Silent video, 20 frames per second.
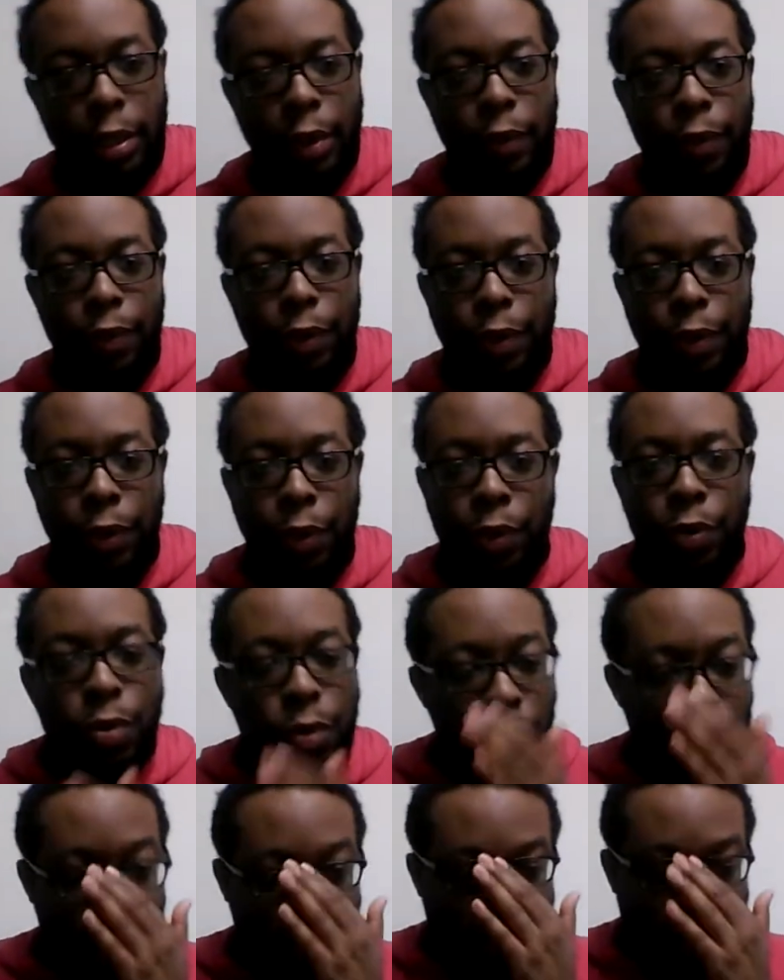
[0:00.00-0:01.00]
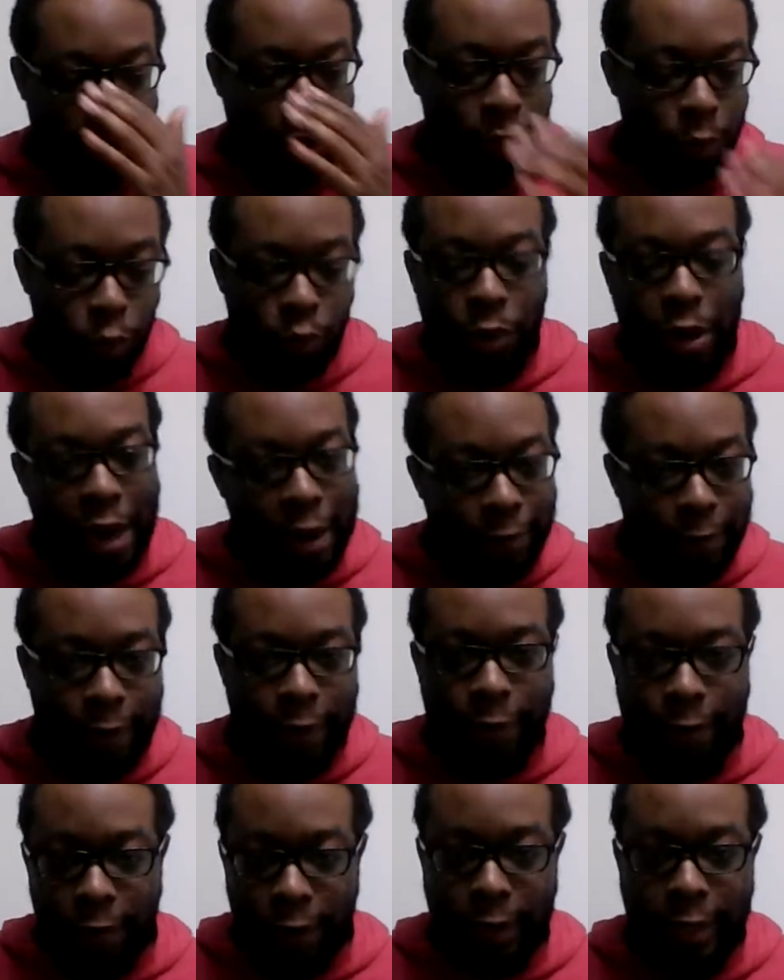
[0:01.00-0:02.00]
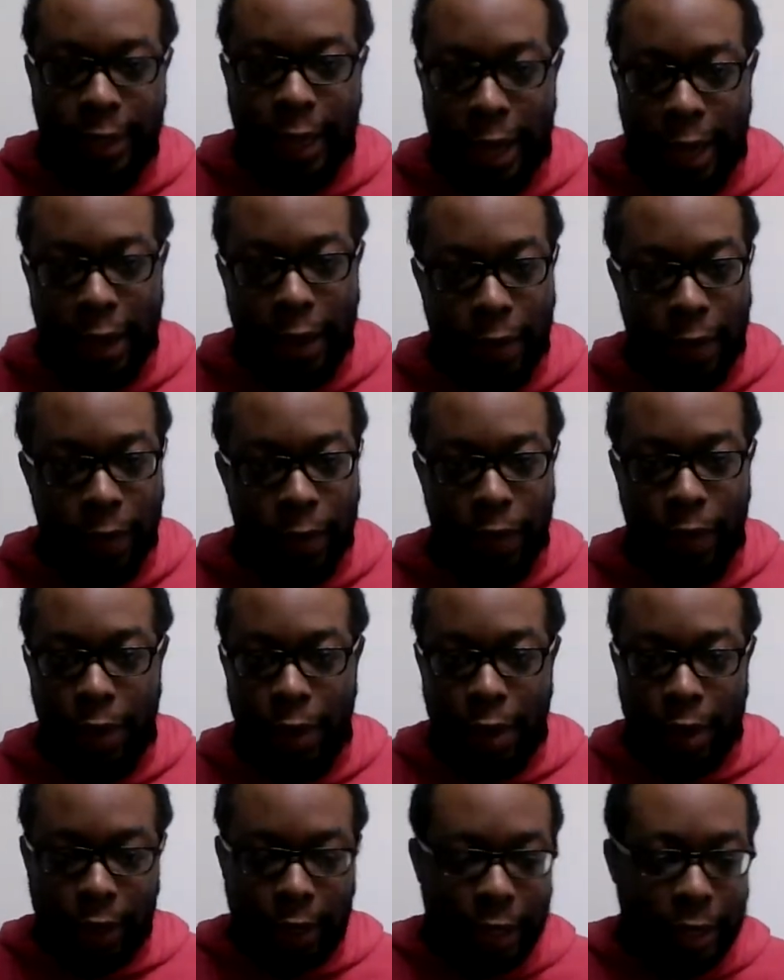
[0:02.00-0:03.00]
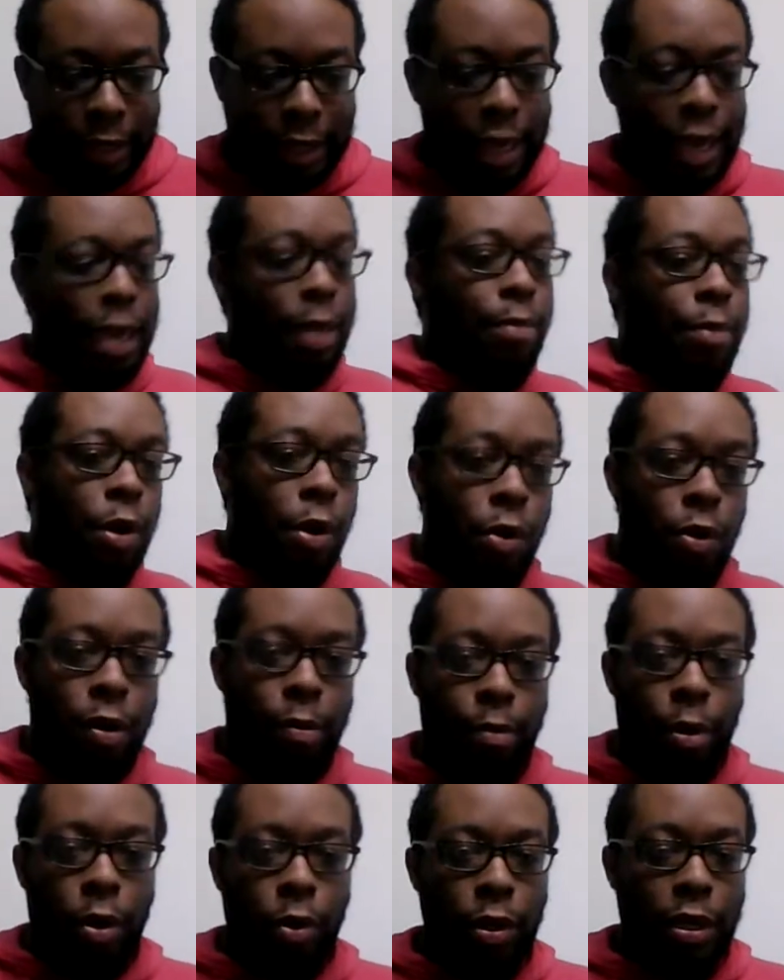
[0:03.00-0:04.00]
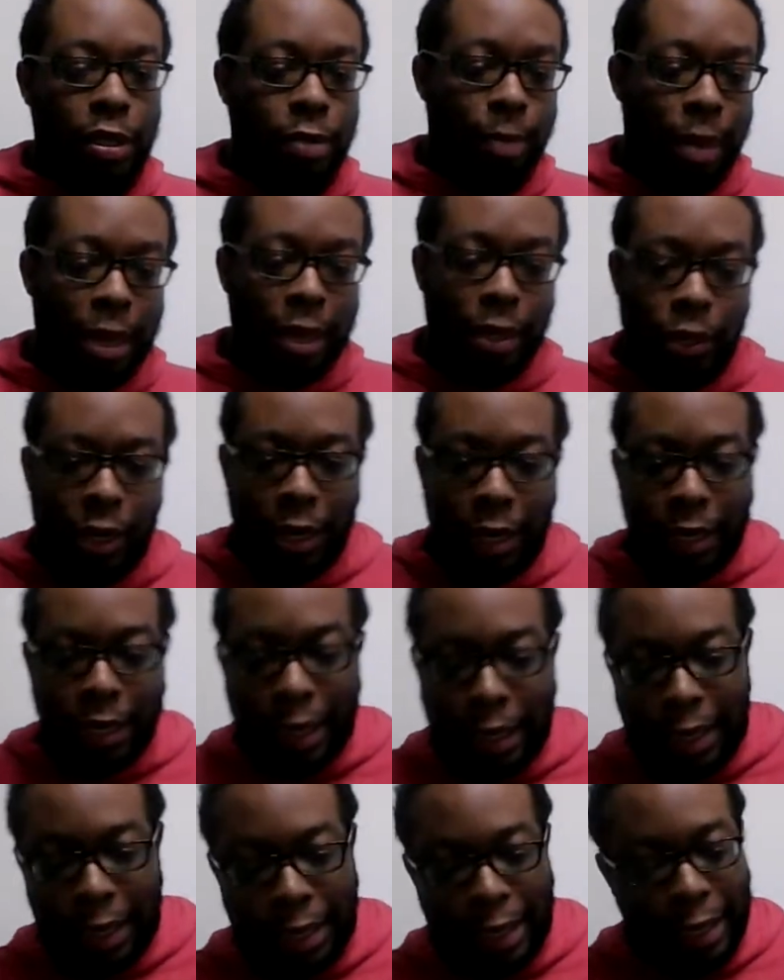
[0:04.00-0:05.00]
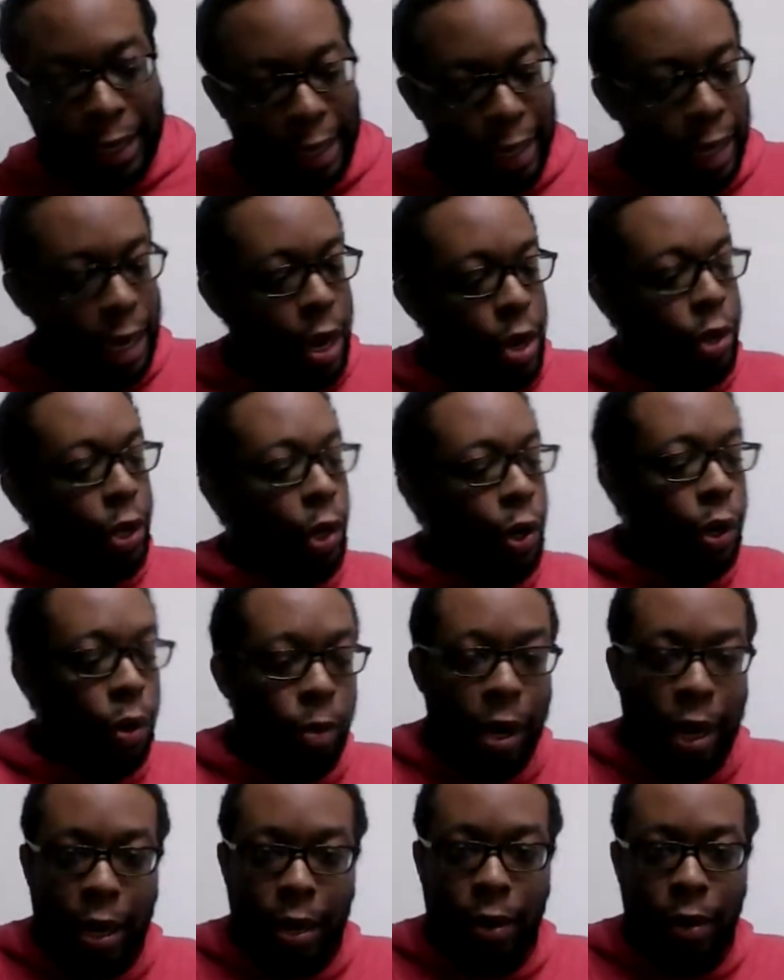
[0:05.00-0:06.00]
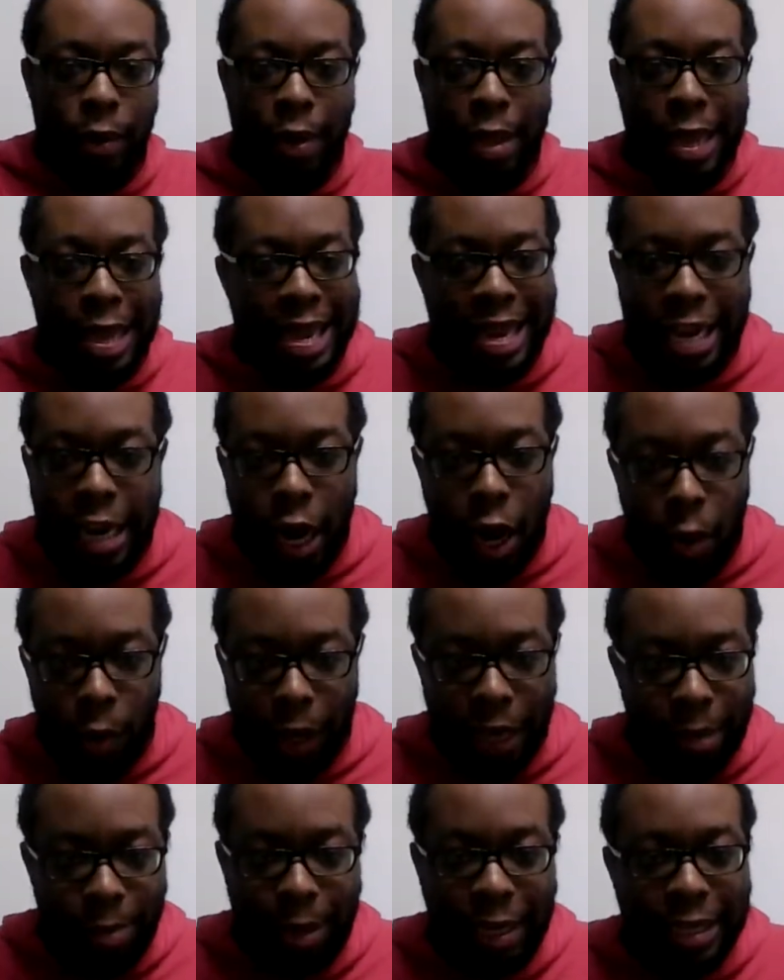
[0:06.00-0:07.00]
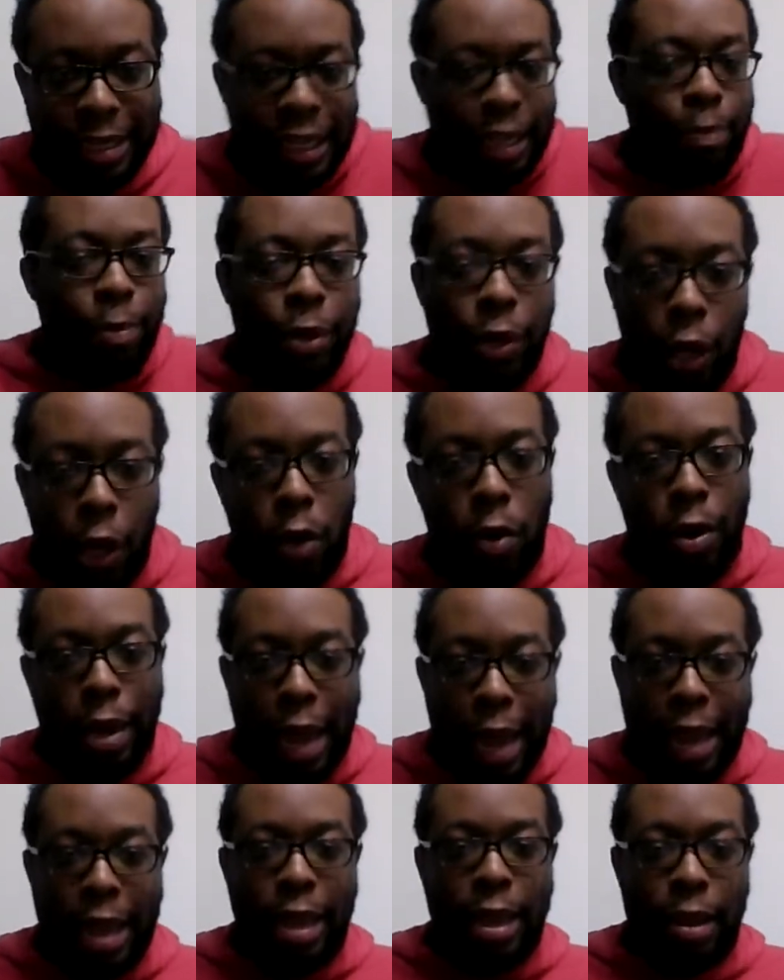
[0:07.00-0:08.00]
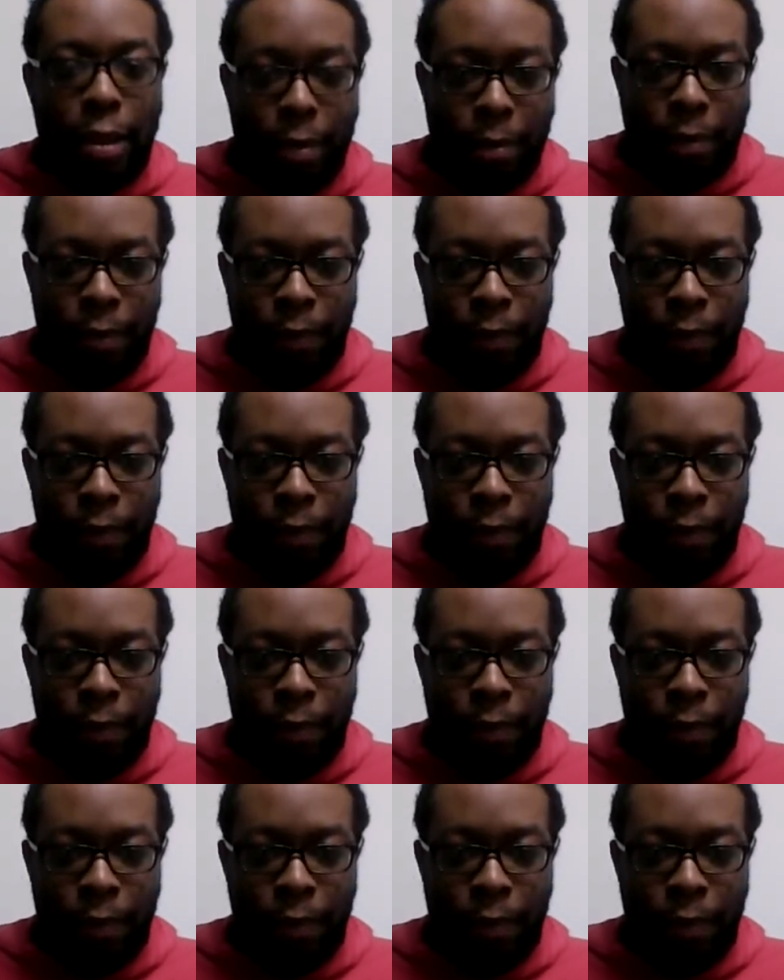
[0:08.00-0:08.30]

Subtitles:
The dude could have ran for the first down. Just keep going, bro. This man trying to cut and turn around. He been slipping the whole game.